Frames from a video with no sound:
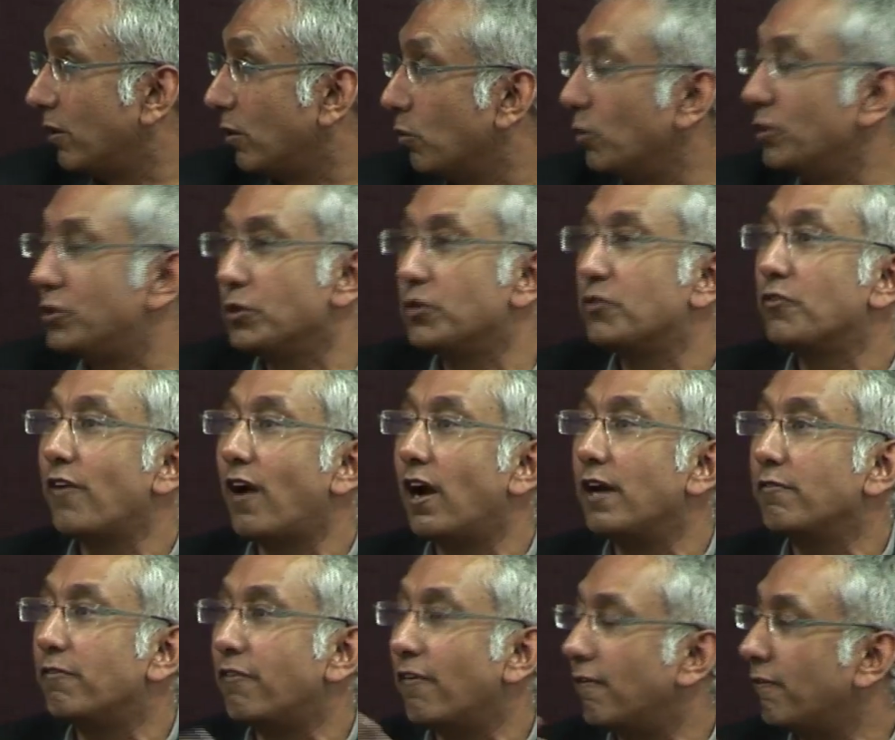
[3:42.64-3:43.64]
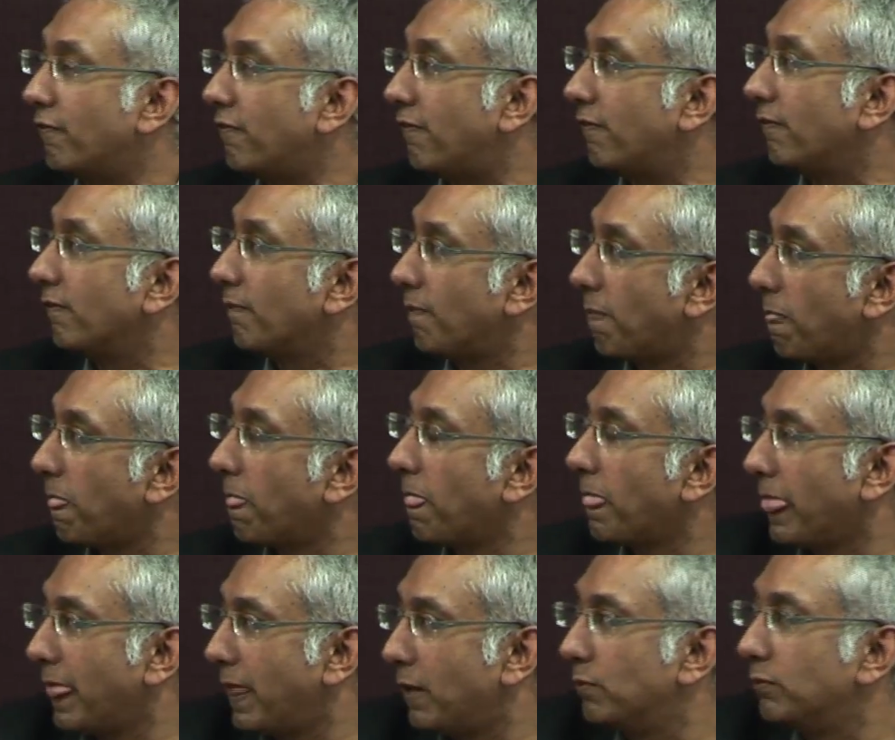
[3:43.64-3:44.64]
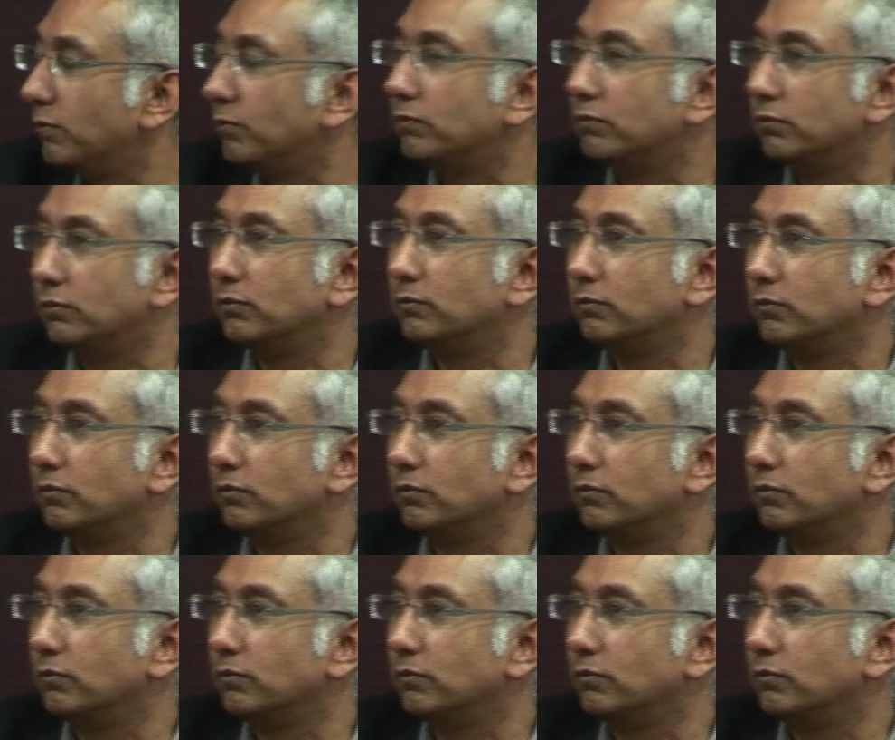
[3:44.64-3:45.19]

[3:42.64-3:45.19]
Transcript: Yeah, but I didn't know there was anybody out there.